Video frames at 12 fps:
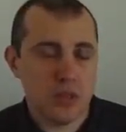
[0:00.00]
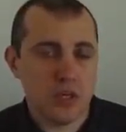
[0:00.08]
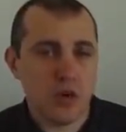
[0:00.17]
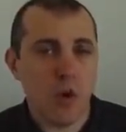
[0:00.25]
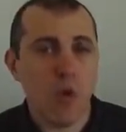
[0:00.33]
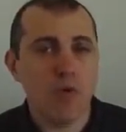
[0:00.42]

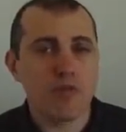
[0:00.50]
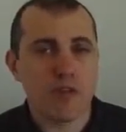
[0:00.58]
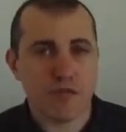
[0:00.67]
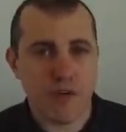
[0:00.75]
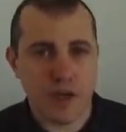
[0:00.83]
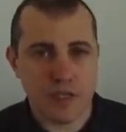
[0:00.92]
the
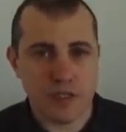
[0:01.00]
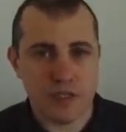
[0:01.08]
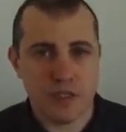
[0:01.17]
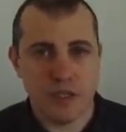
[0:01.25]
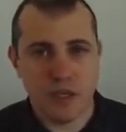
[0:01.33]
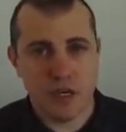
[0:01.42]
overfund
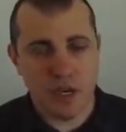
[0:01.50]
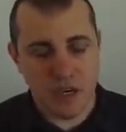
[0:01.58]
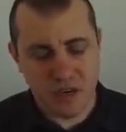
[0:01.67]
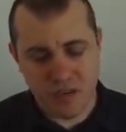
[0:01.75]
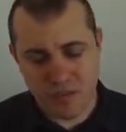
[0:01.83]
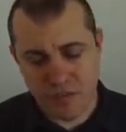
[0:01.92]

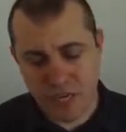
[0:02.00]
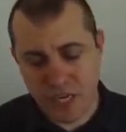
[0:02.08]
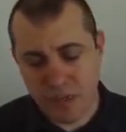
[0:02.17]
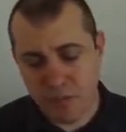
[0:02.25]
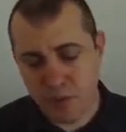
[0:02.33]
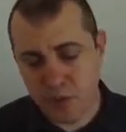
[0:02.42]
of
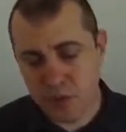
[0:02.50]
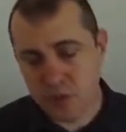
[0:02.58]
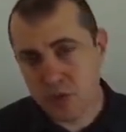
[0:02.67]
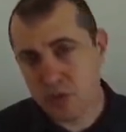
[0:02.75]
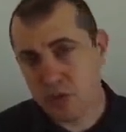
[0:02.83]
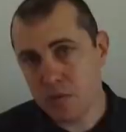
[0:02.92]

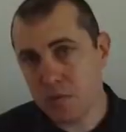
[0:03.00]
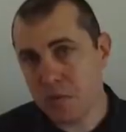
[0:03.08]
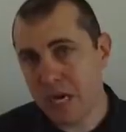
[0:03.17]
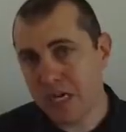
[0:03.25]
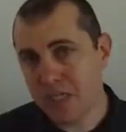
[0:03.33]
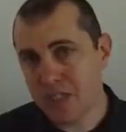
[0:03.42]
inputs
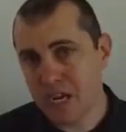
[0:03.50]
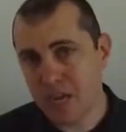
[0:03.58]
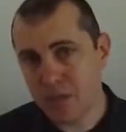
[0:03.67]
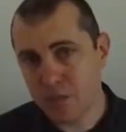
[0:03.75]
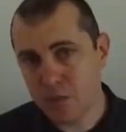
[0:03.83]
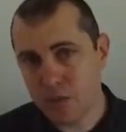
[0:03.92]
minus
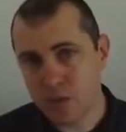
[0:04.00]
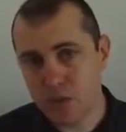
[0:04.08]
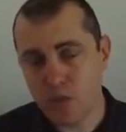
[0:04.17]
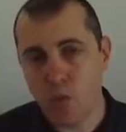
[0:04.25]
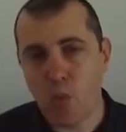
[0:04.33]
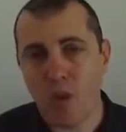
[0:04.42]

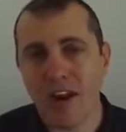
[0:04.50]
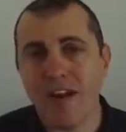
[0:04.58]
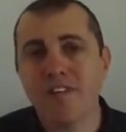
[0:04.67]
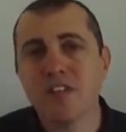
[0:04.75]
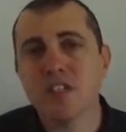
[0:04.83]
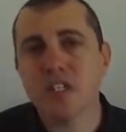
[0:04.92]
outputs.
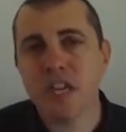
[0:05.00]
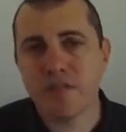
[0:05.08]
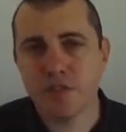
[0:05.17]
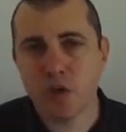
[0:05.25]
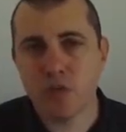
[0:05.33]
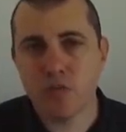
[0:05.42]
Whatever's
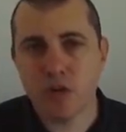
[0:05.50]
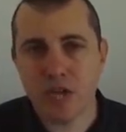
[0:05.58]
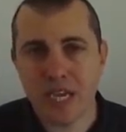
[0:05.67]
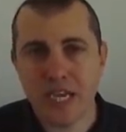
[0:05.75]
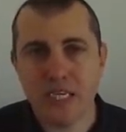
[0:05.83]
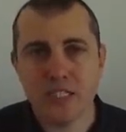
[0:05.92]
left
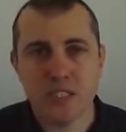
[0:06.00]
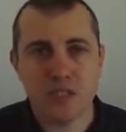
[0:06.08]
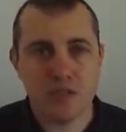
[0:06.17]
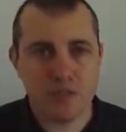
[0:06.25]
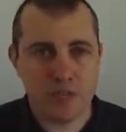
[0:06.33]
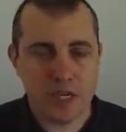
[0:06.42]
over is
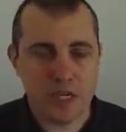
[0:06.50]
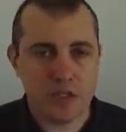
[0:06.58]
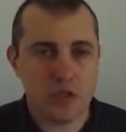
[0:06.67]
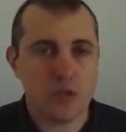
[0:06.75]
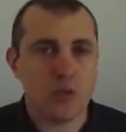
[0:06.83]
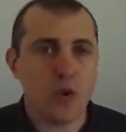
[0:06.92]
the fee.
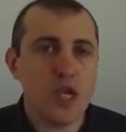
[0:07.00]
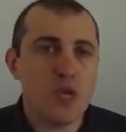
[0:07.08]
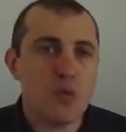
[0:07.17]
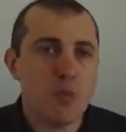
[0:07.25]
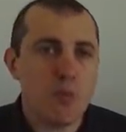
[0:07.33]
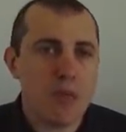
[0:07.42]
So the way
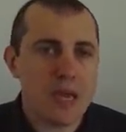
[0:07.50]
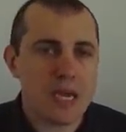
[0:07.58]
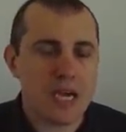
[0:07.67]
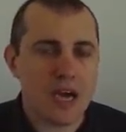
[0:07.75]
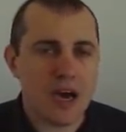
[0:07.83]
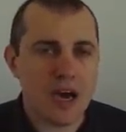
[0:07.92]
you
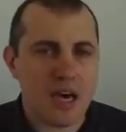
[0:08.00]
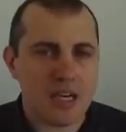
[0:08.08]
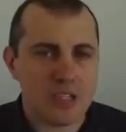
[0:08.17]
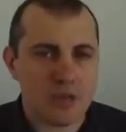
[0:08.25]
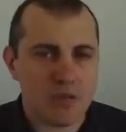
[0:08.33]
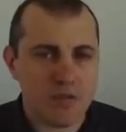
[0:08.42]
make
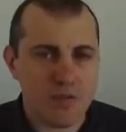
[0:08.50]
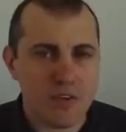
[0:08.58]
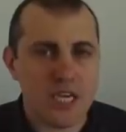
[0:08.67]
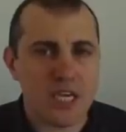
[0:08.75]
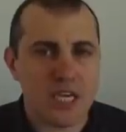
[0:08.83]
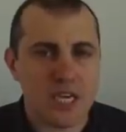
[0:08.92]
a
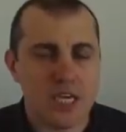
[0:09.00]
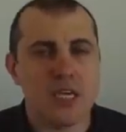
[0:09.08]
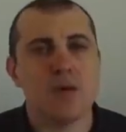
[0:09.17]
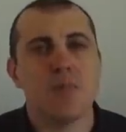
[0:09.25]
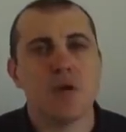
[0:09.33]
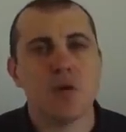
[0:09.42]
fee
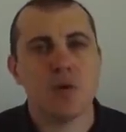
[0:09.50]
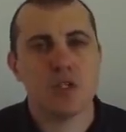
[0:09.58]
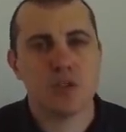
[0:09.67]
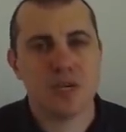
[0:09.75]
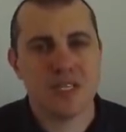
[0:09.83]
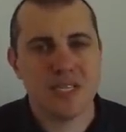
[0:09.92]
in a
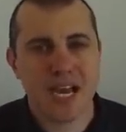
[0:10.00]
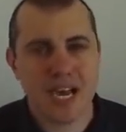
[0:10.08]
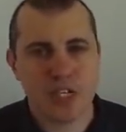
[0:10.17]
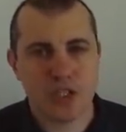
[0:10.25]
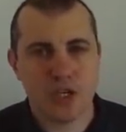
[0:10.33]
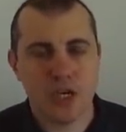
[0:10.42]
Bitcoin
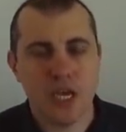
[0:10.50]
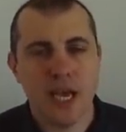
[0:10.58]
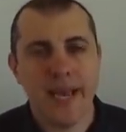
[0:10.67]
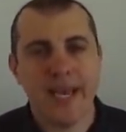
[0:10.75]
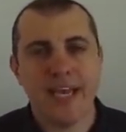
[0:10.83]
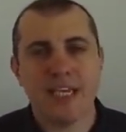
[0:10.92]
transaction
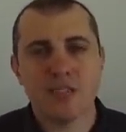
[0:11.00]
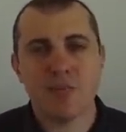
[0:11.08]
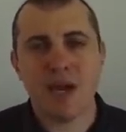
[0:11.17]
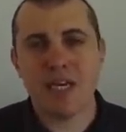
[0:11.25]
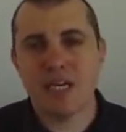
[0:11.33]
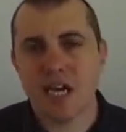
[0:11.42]
is
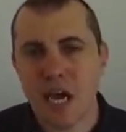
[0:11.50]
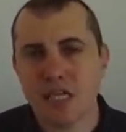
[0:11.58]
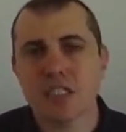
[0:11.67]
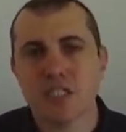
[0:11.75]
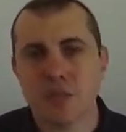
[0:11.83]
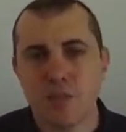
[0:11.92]
by
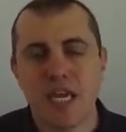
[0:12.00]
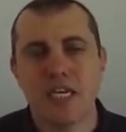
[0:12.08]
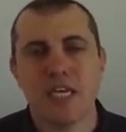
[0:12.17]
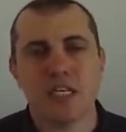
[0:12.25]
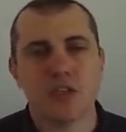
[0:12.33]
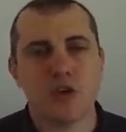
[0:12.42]
not
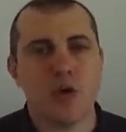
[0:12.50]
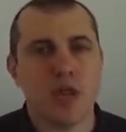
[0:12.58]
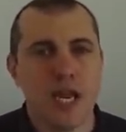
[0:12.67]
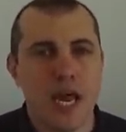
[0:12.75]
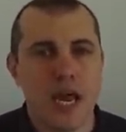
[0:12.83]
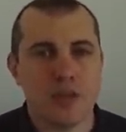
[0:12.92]
spending it all in